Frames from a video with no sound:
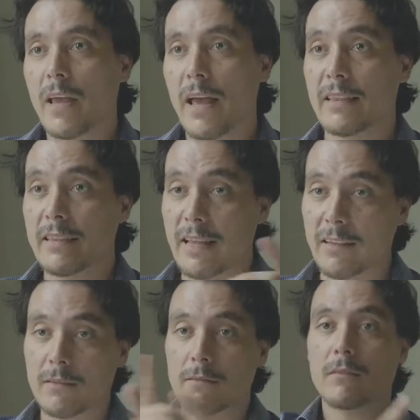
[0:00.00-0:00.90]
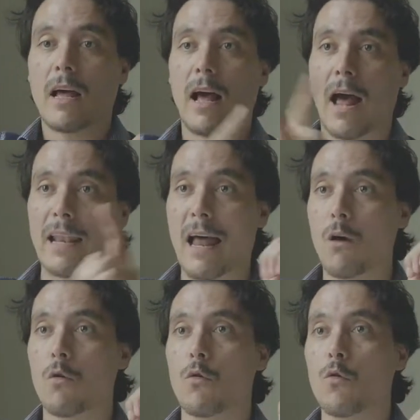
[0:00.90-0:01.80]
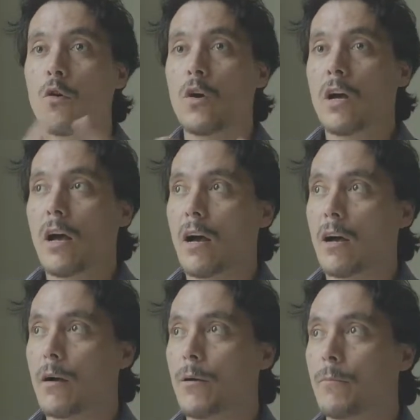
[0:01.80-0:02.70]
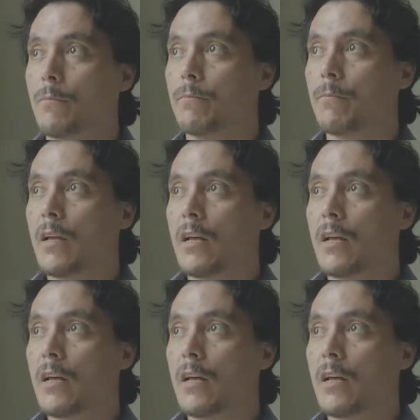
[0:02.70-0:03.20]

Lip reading: and then allow them